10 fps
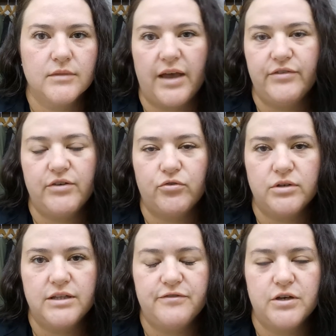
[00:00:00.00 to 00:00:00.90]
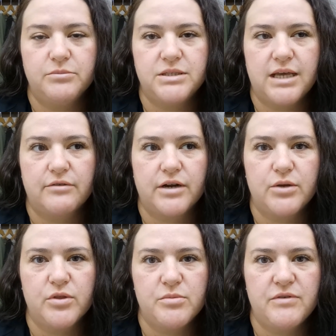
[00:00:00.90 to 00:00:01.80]
I've never really filmed a get ready
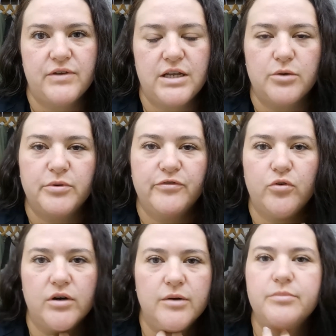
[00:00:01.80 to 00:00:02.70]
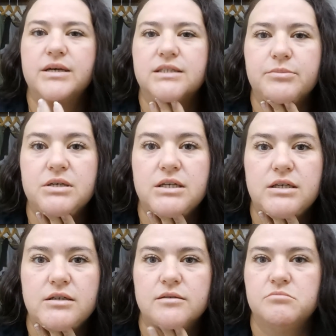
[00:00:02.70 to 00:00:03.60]
with me video before, but I'm
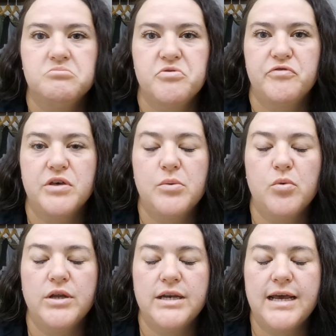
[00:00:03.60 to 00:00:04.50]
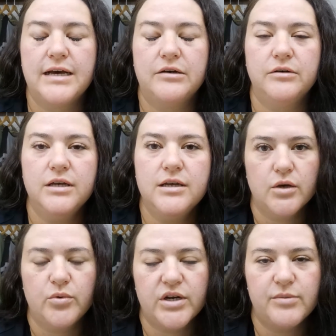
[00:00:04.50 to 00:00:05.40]
gonna film one now.
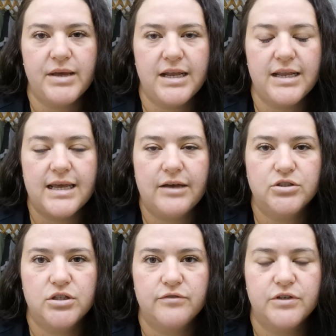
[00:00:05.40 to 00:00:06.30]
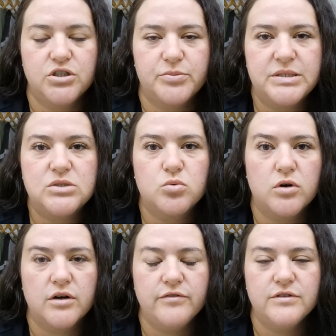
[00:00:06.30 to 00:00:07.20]
We're gonna be heading out to the Fisherman's
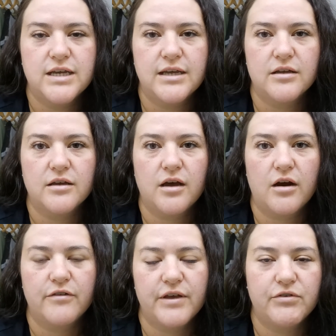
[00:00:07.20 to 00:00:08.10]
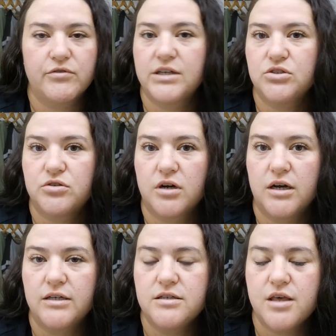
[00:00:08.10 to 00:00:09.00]
Wharf to our favorite
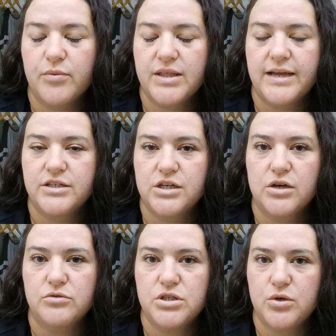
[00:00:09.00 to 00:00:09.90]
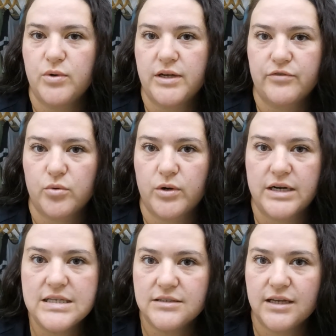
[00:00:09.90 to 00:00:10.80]
restaurant that we like to go to whenever we're
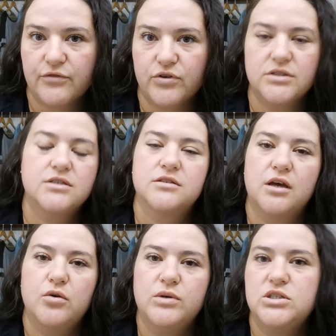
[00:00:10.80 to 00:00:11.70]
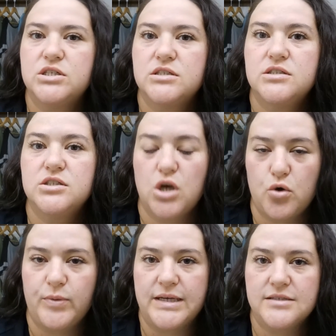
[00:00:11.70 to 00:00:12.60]
in San Francisco, which is
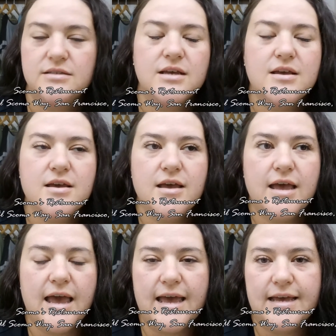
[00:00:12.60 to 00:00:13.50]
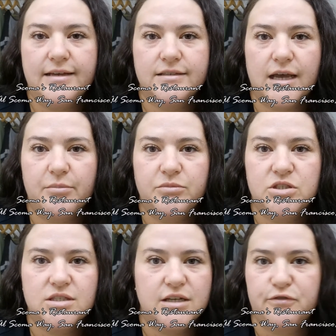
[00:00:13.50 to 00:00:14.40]
Skoma's, and I'm
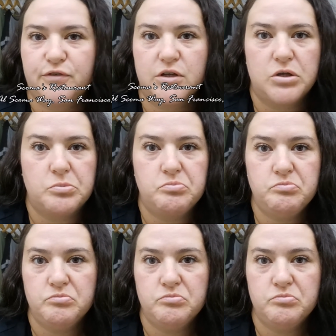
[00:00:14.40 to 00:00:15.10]
just gonna film